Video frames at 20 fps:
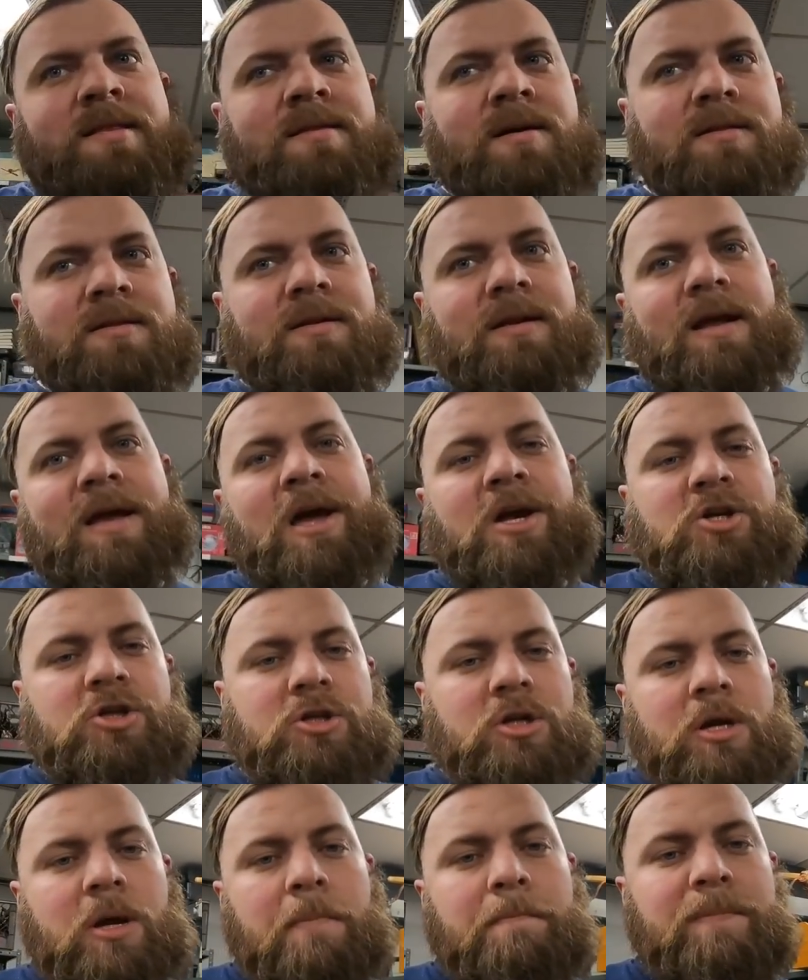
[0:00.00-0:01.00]
another
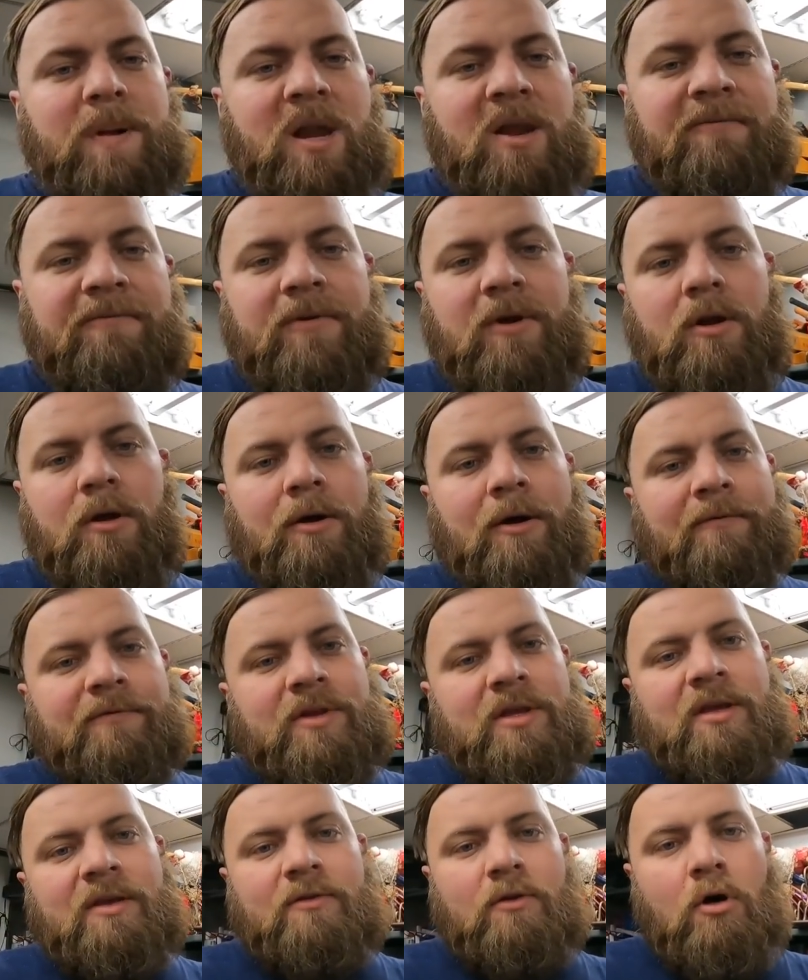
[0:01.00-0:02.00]
extra benefit
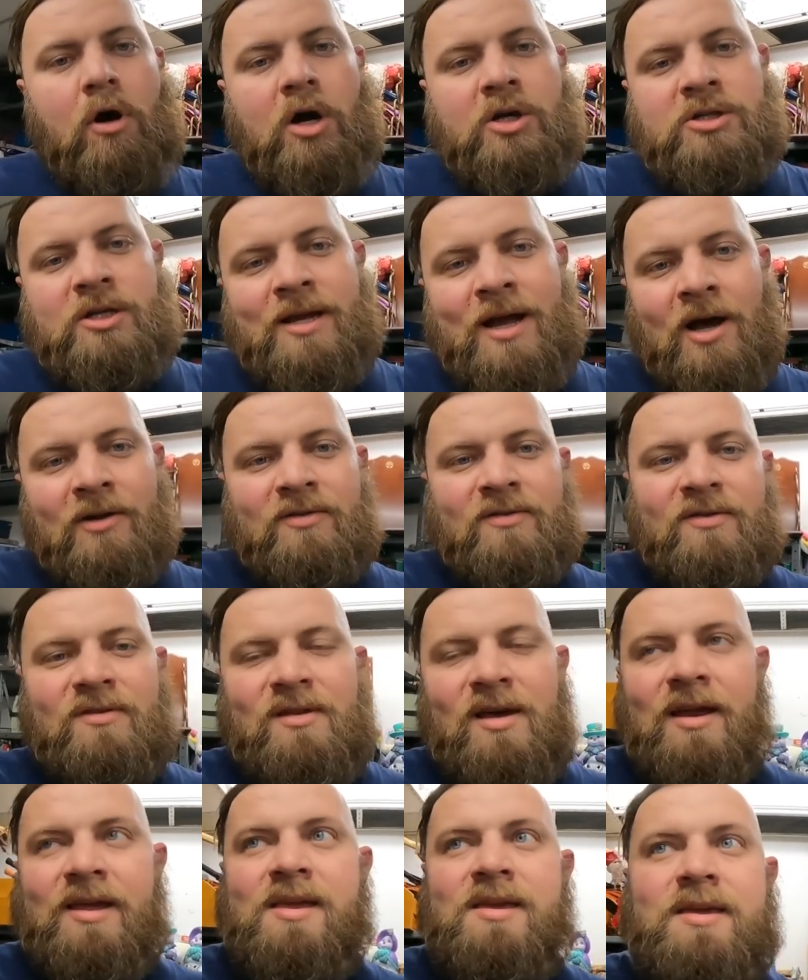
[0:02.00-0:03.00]
of these auction houses is
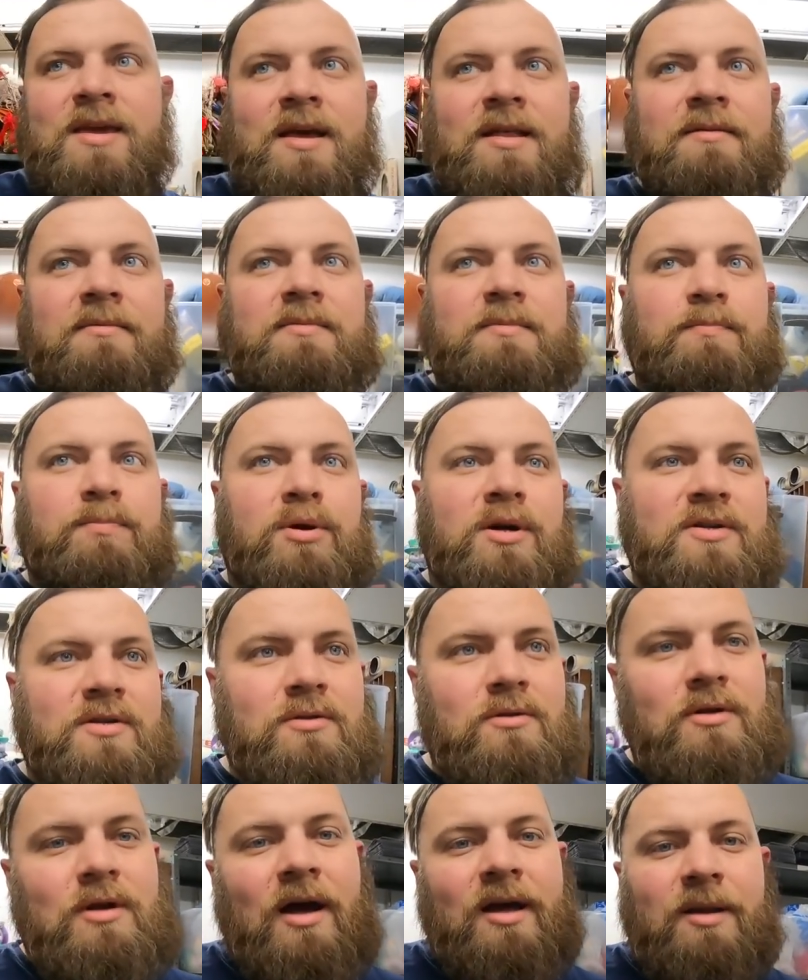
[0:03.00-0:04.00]
that i can get
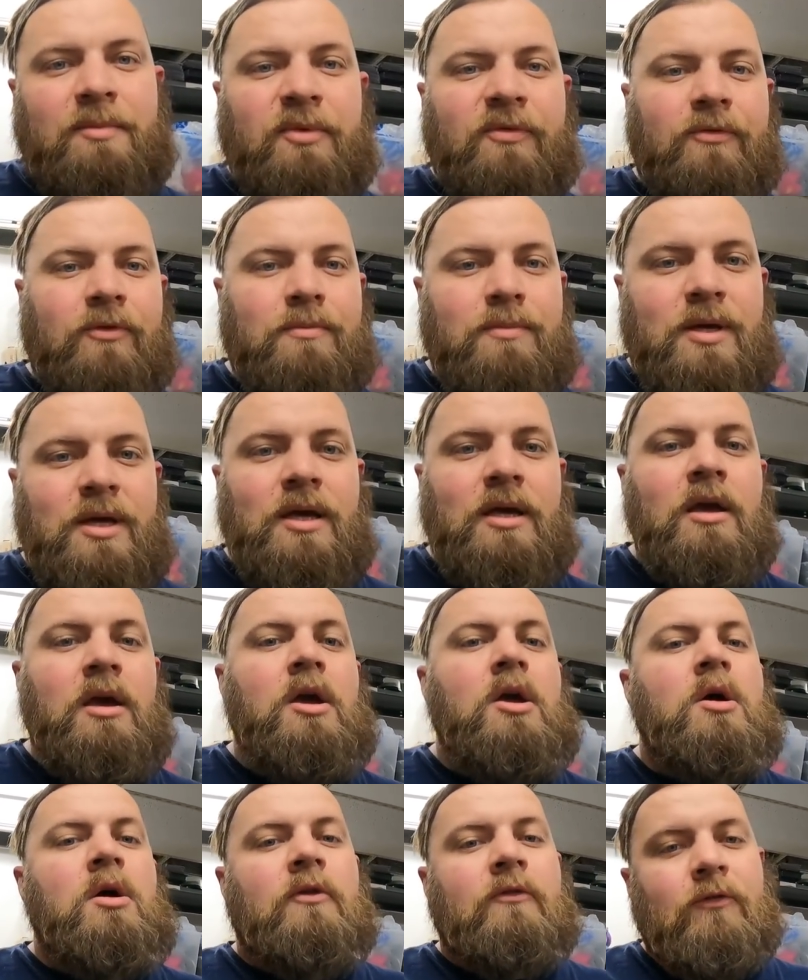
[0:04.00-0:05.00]
personal items for me
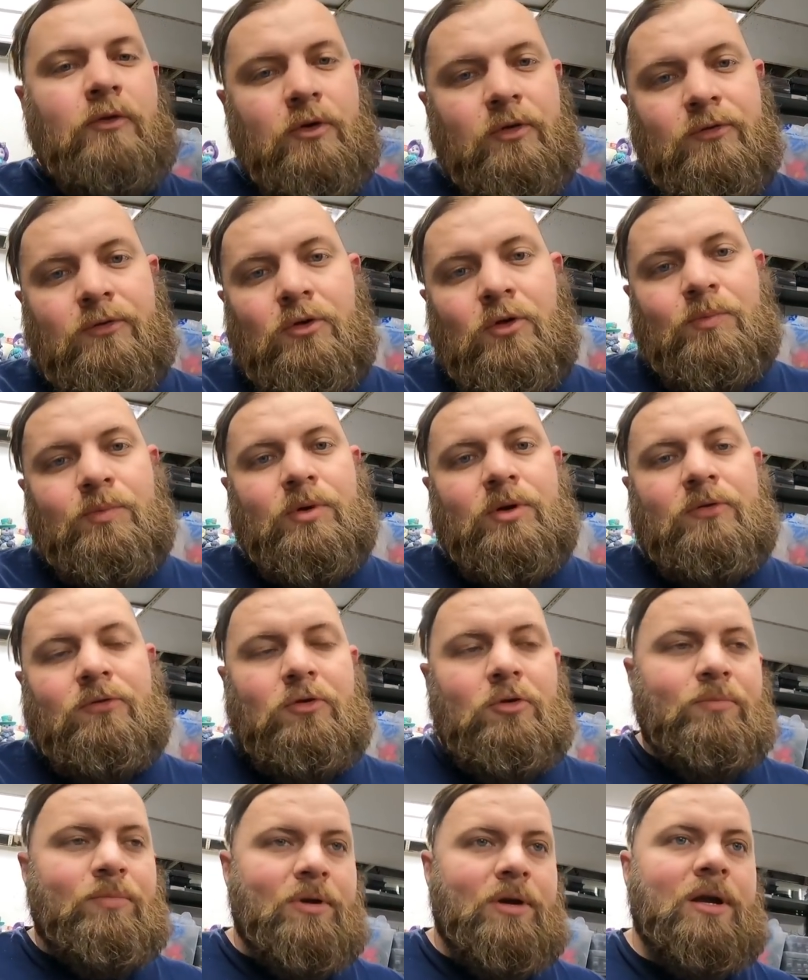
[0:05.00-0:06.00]
for super
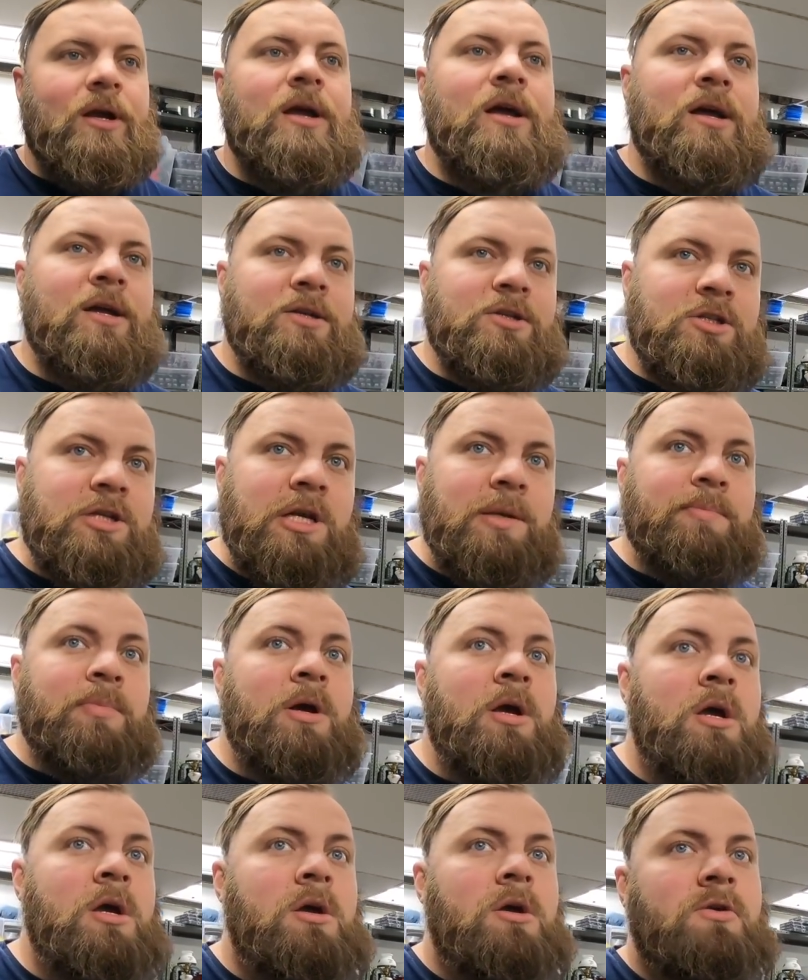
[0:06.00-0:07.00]
super cheap
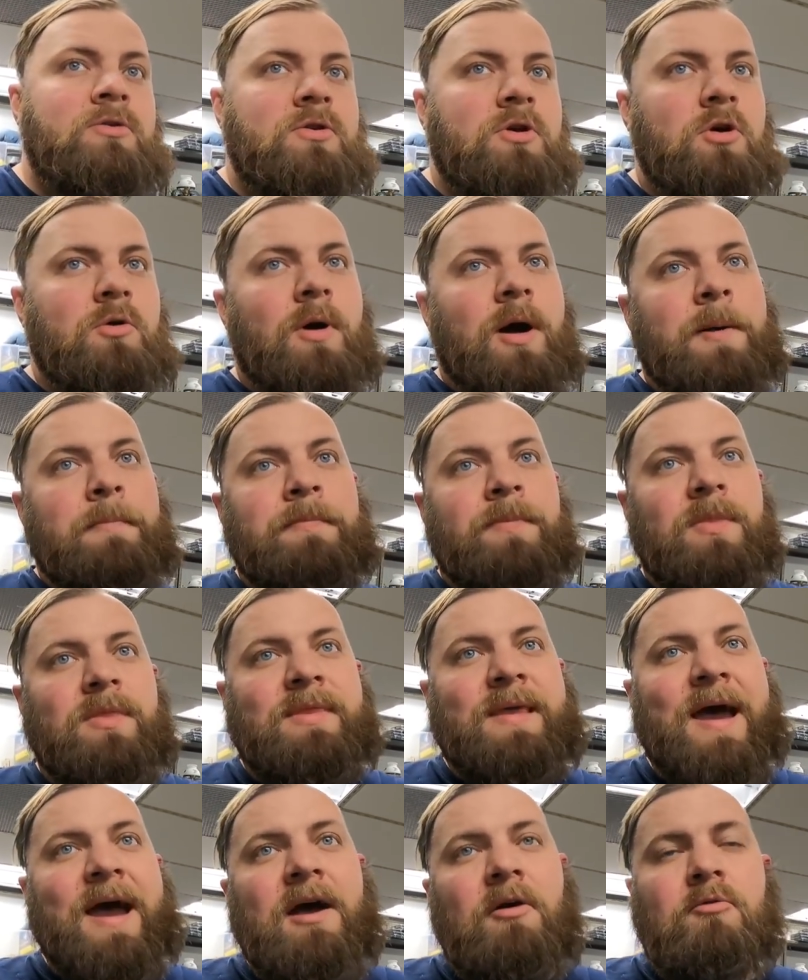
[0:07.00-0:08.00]
so um,
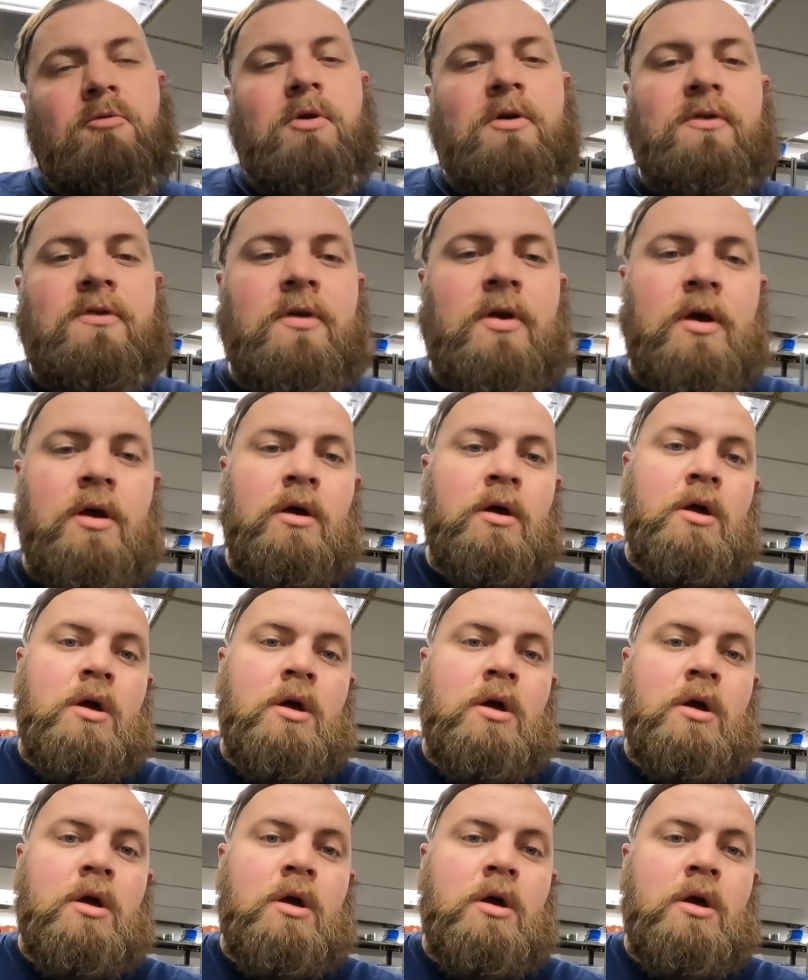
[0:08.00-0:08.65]
that was